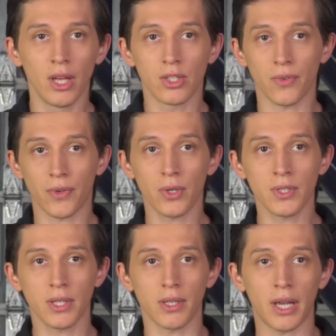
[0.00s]
So
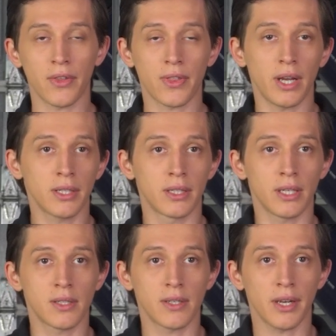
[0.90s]
first, I thought
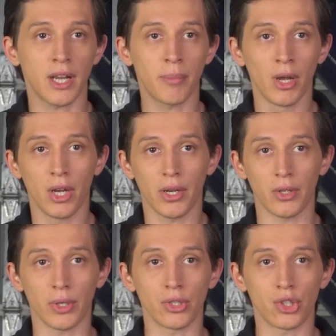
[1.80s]
that setting up an
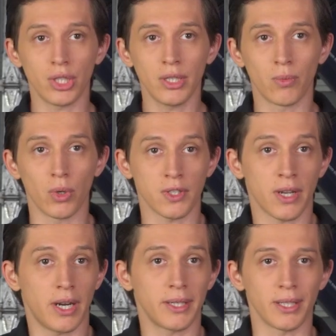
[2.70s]
OAG was
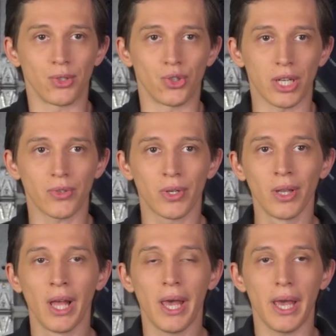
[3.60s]
hard in
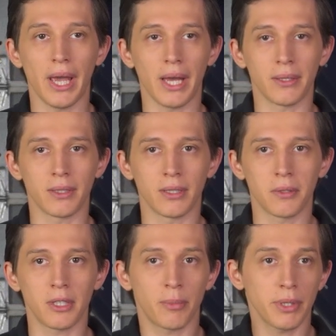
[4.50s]
general, and
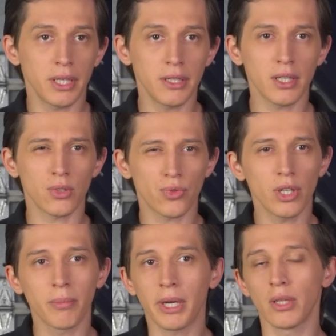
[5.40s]
uh, at the beginning it
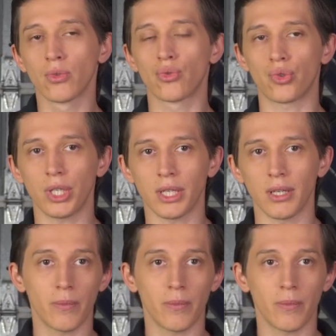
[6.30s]
really might look tricky.